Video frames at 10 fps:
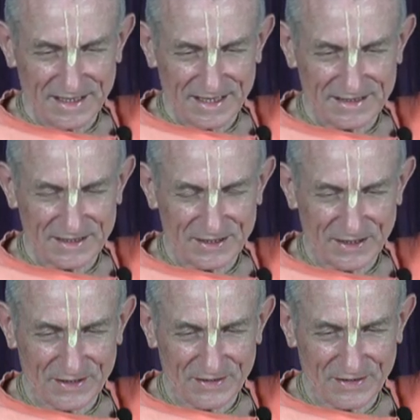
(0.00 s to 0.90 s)
his
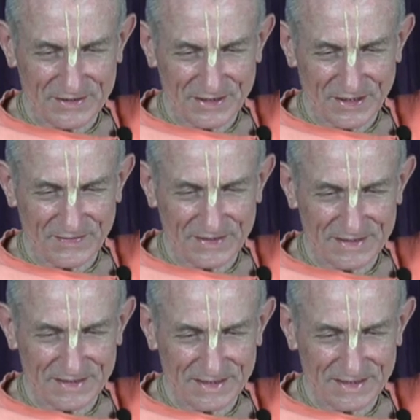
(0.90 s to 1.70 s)
eternal service,